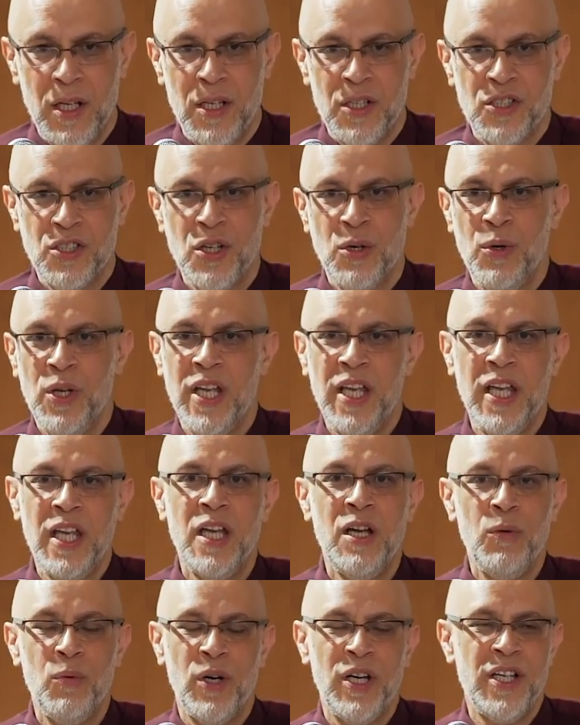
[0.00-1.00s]
So
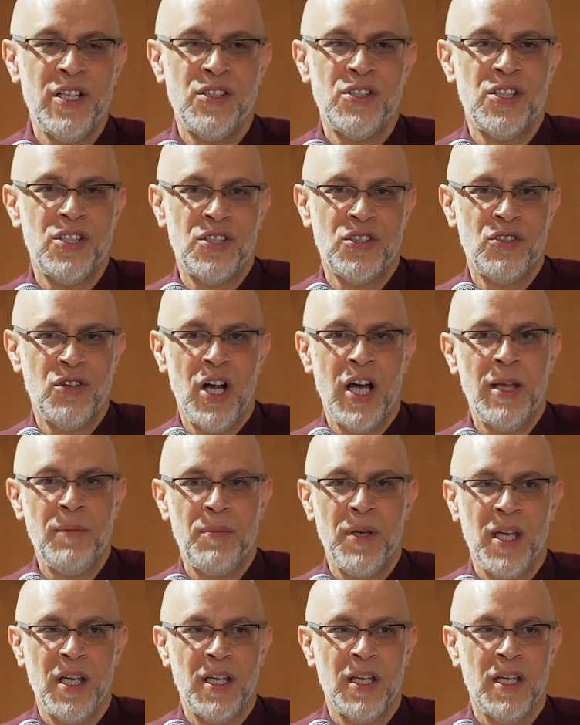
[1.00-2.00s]
here what he's
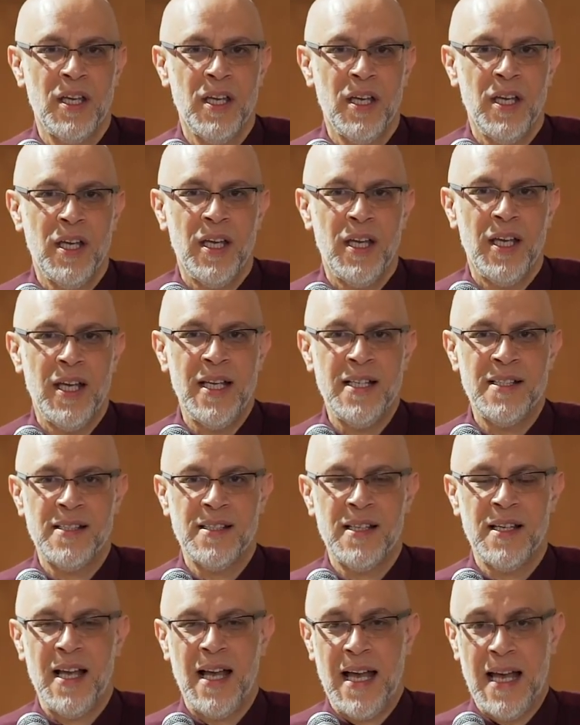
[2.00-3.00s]
describing is